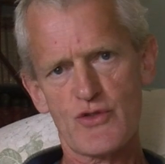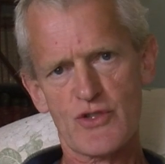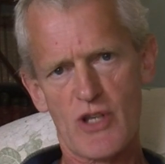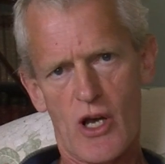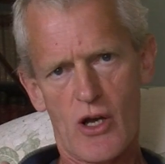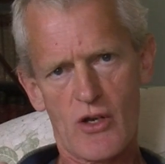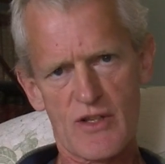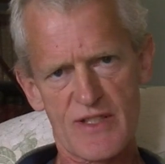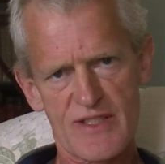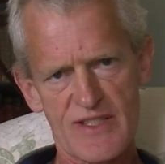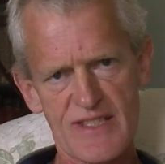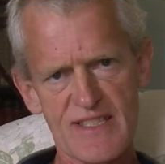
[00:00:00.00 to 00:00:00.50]

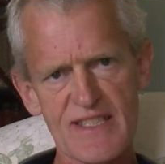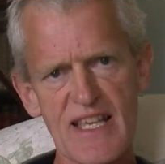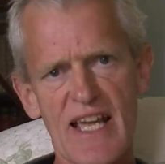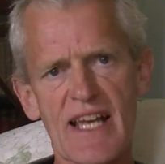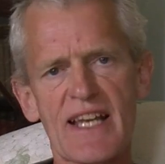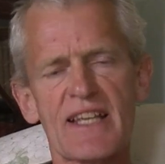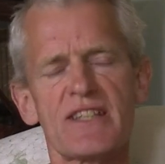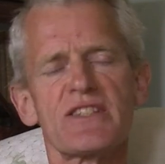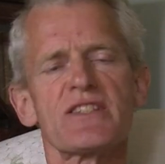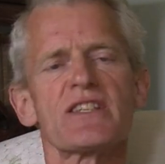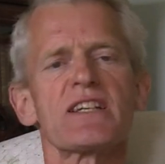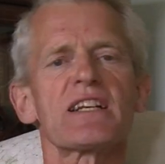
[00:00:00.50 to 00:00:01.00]
are
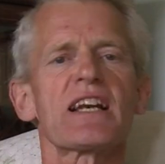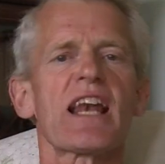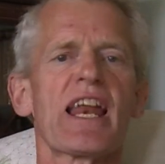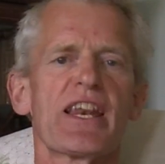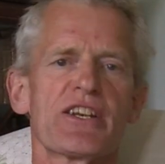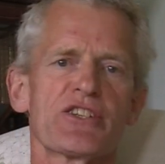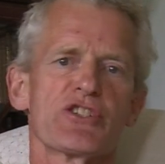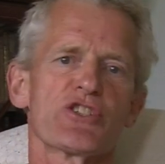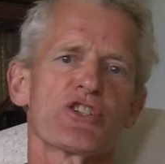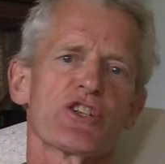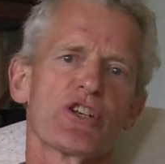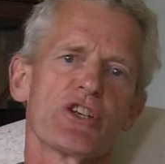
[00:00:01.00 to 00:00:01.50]
second
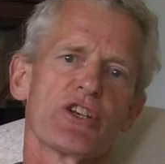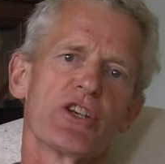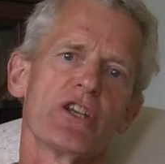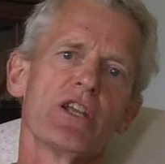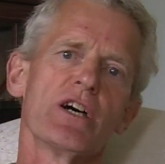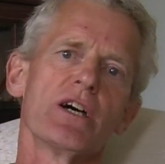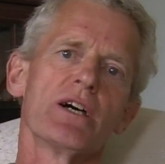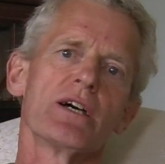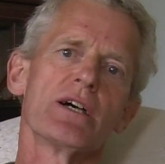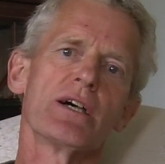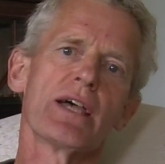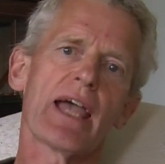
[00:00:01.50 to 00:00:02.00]
declension
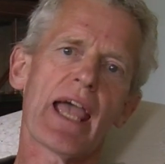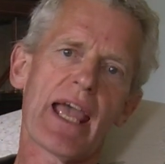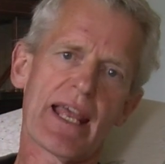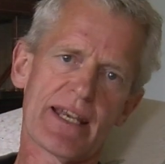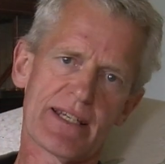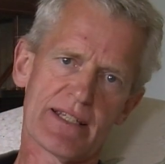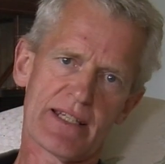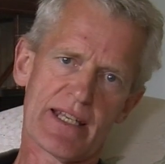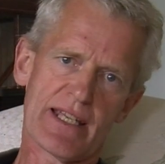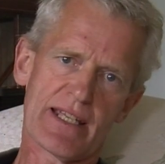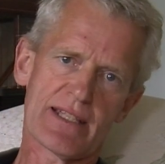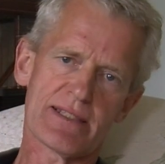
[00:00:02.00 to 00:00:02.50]

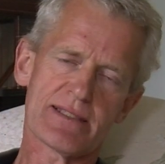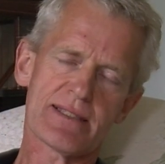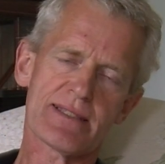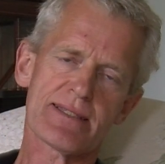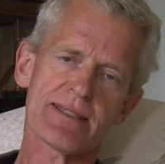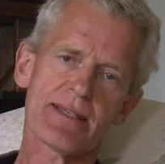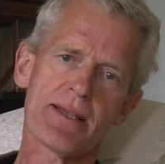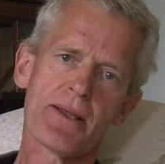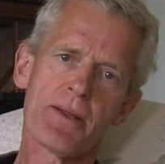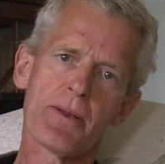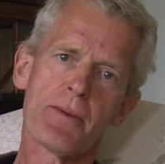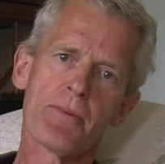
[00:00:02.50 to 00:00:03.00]
endings,
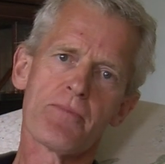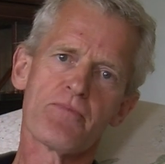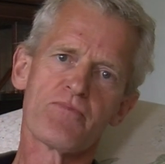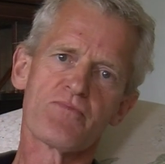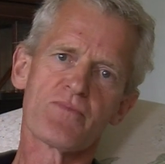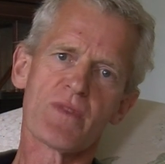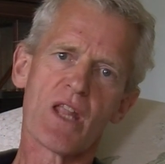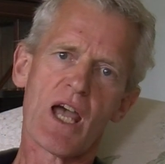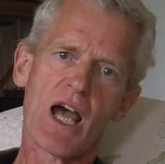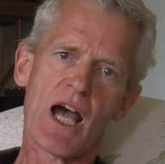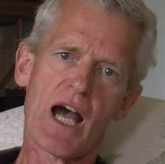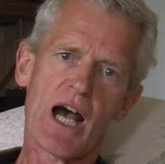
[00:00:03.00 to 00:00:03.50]

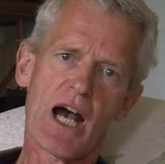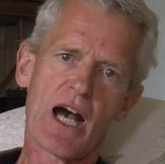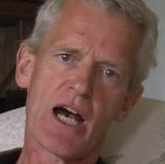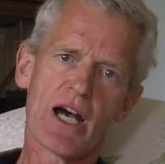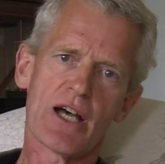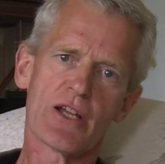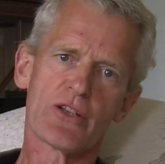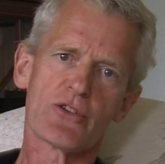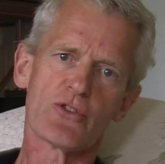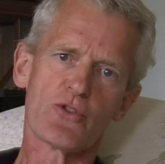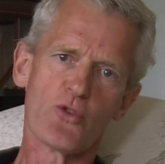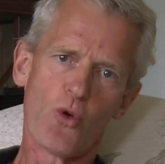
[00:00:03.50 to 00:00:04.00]

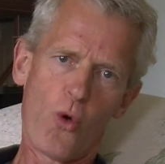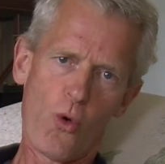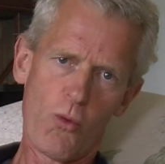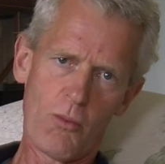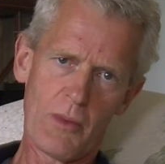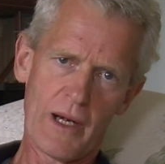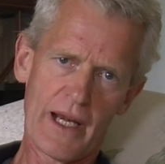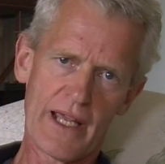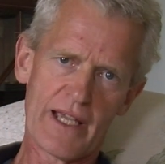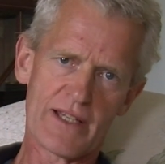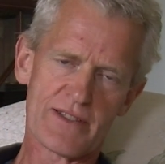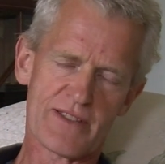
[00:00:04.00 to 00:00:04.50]

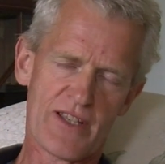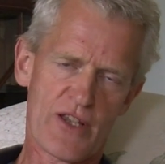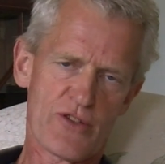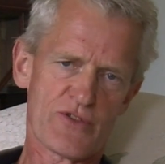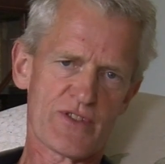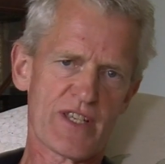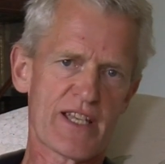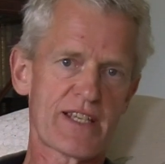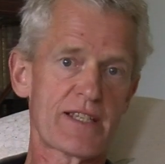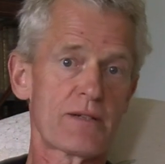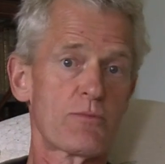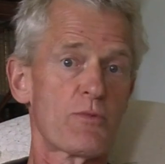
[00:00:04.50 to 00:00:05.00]
normally
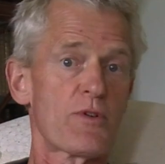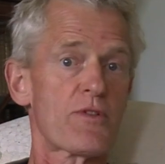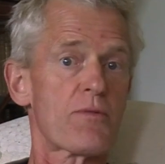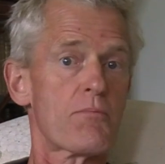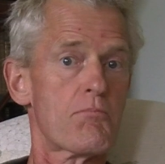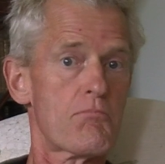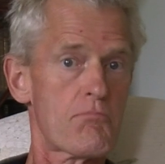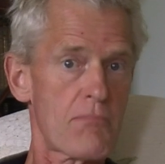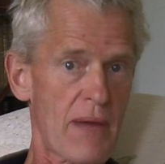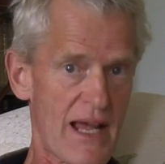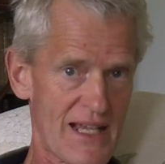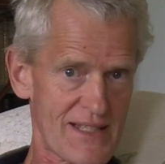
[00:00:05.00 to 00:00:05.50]
associated with
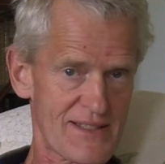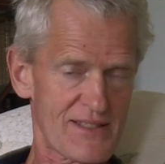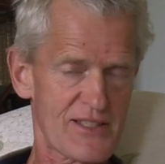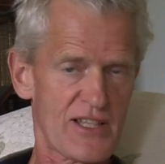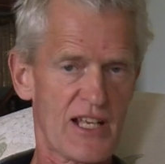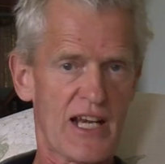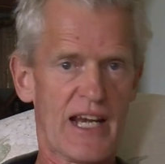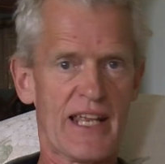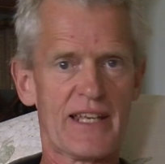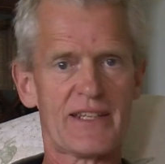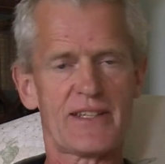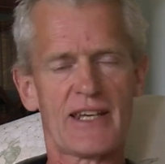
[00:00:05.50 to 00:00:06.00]

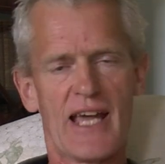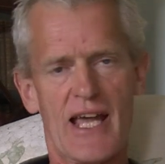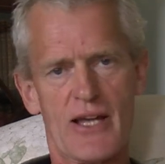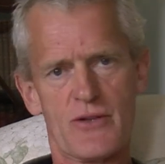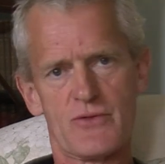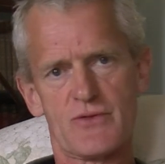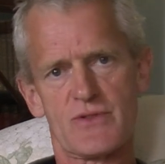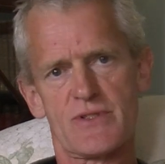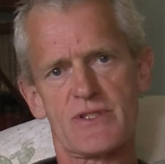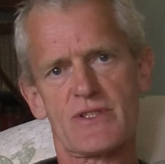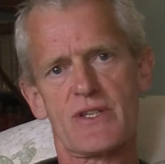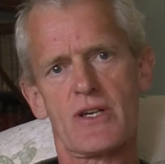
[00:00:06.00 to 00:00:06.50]
masculine
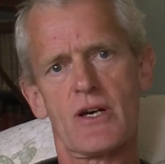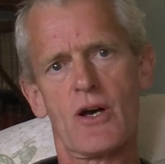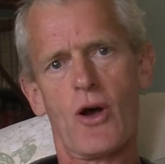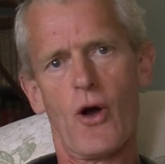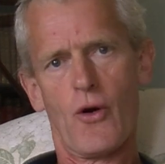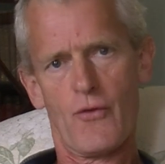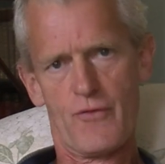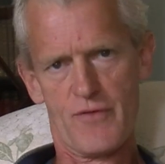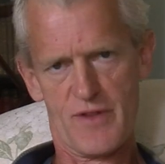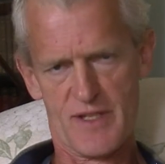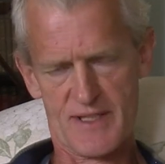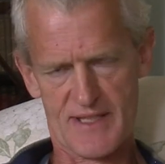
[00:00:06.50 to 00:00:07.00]
nouns
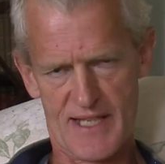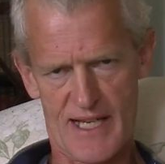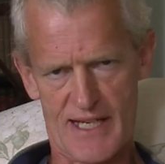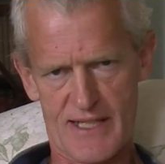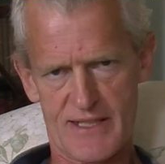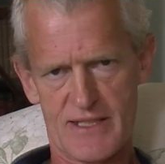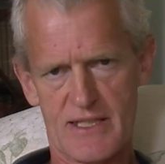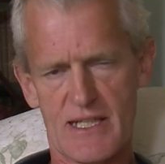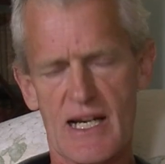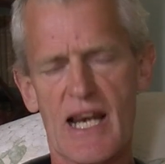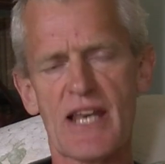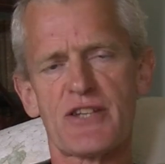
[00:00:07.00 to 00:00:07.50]
of the
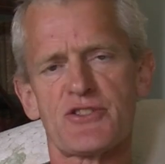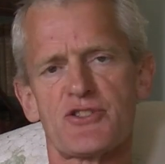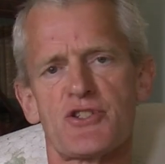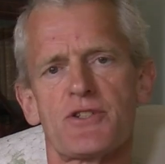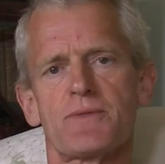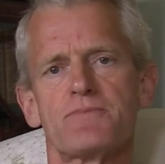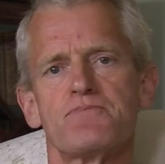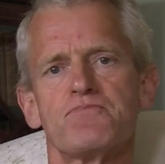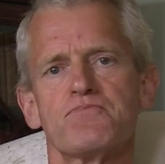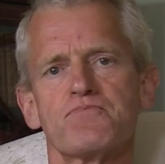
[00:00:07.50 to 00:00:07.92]
second declension.